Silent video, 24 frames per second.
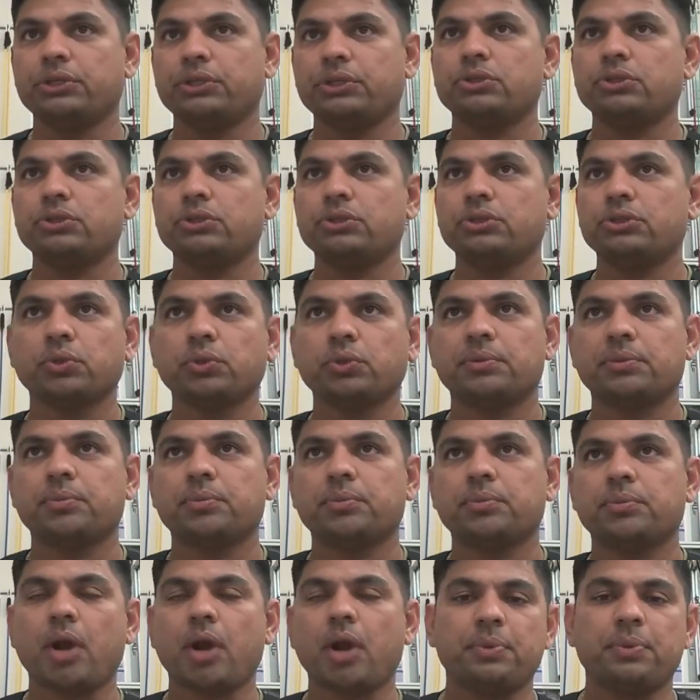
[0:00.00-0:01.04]
your shoulder
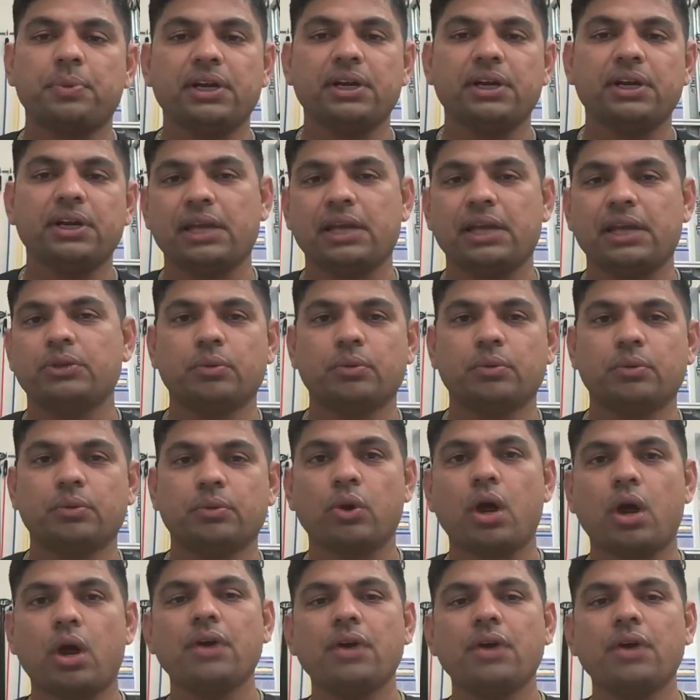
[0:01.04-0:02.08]
properly, more
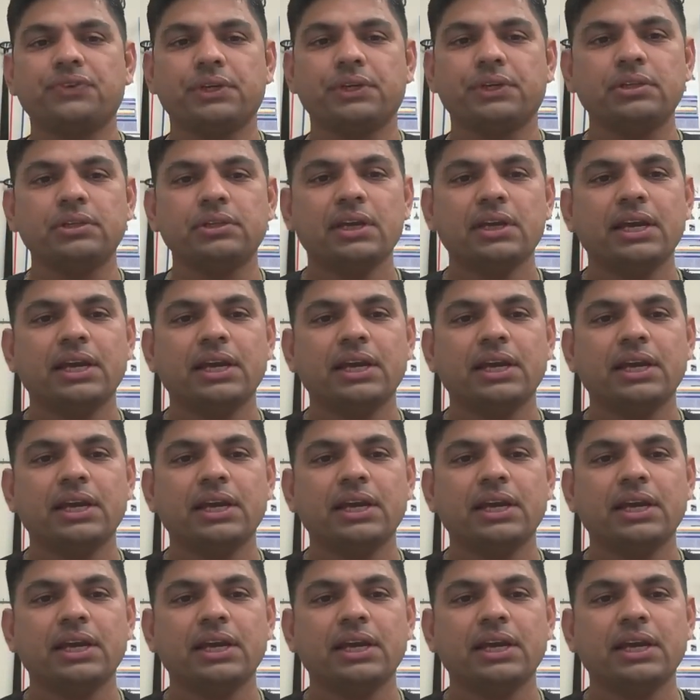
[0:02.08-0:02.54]
often,